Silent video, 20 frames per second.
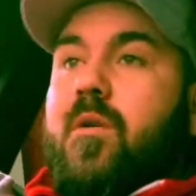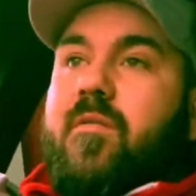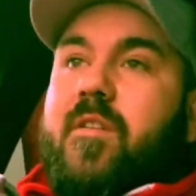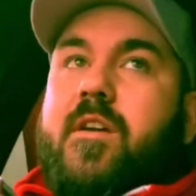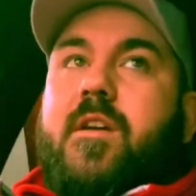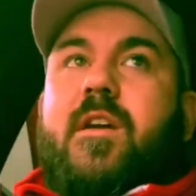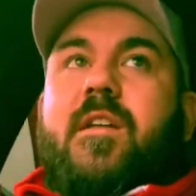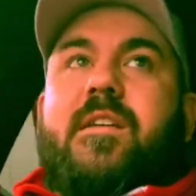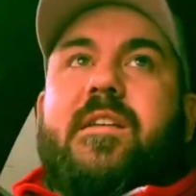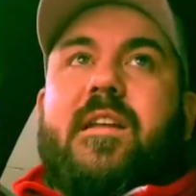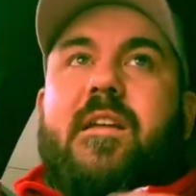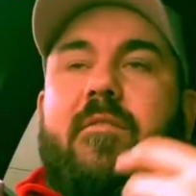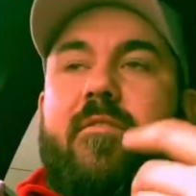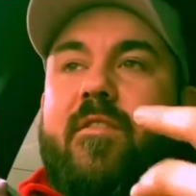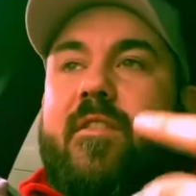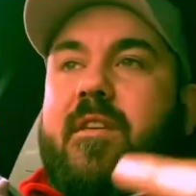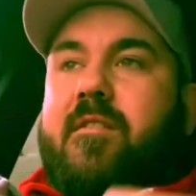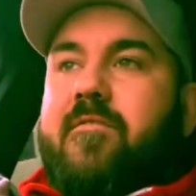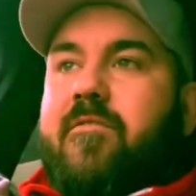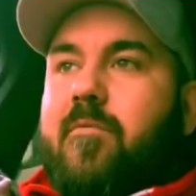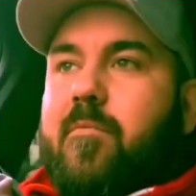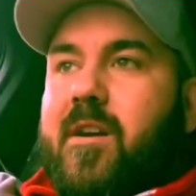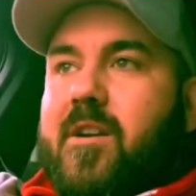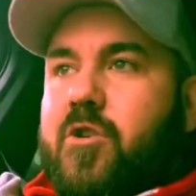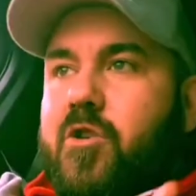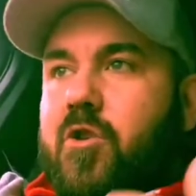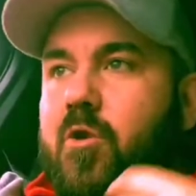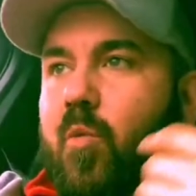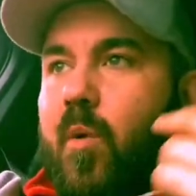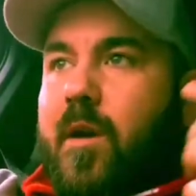with and can deliver the
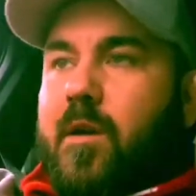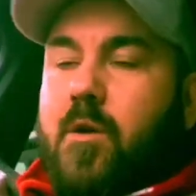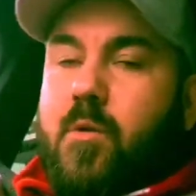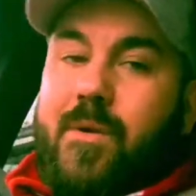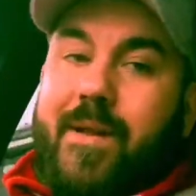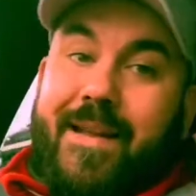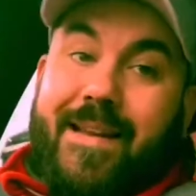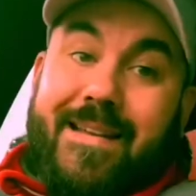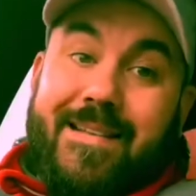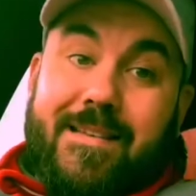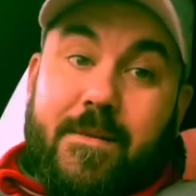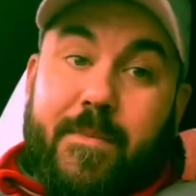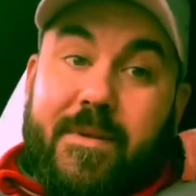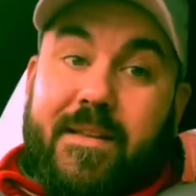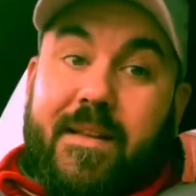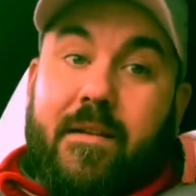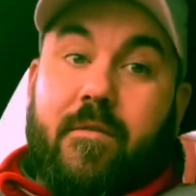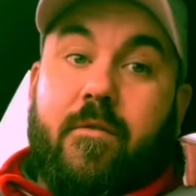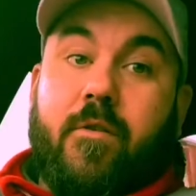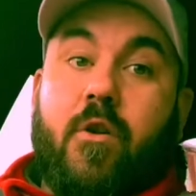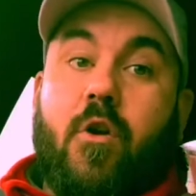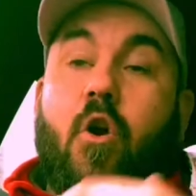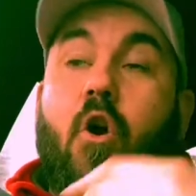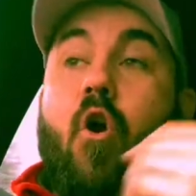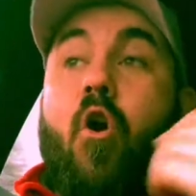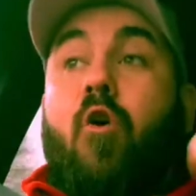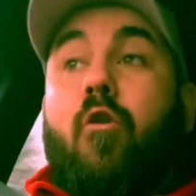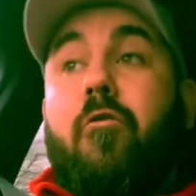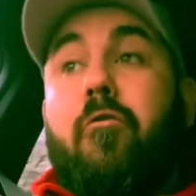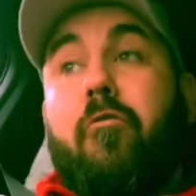information the way you need it to be delivered
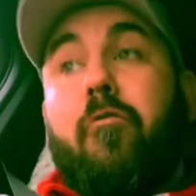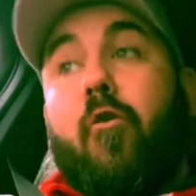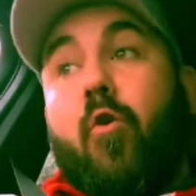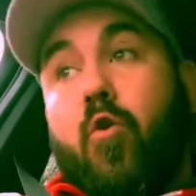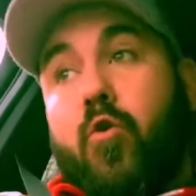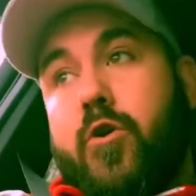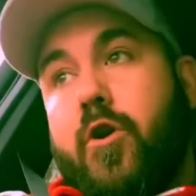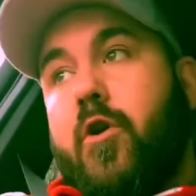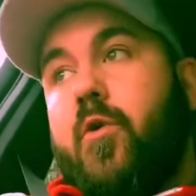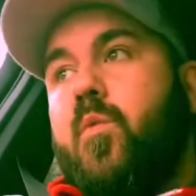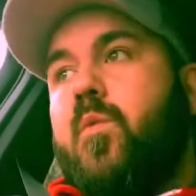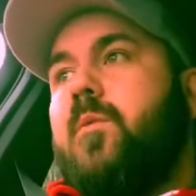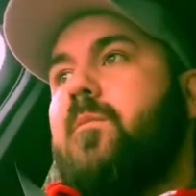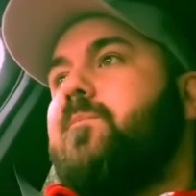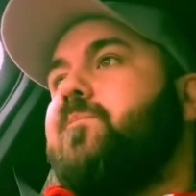for you.